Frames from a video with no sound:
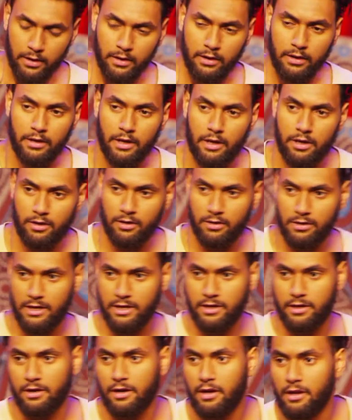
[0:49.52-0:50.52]
You know you look
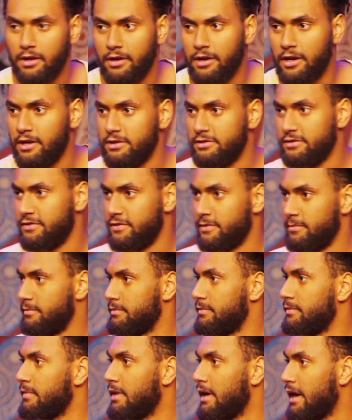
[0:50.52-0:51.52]
like a colonizer
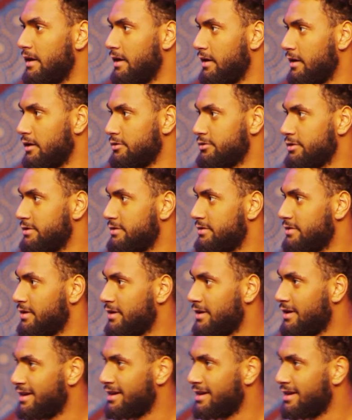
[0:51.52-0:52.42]
from 1800s?